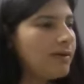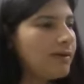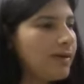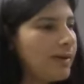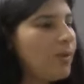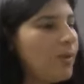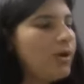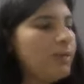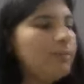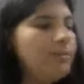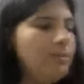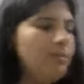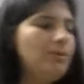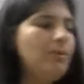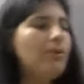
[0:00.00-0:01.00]
I'm audible.
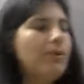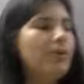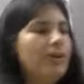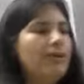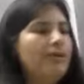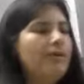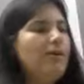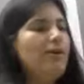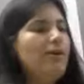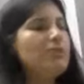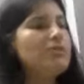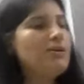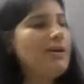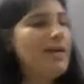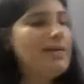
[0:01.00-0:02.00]
Okay.
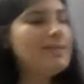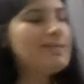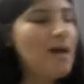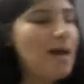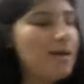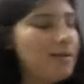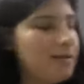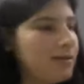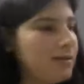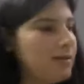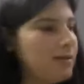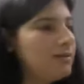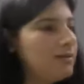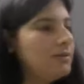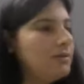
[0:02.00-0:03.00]
So let's start
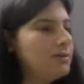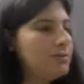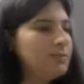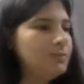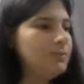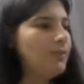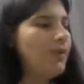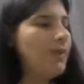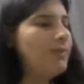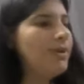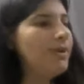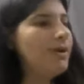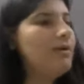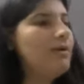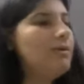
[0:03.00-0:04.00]
the webinar.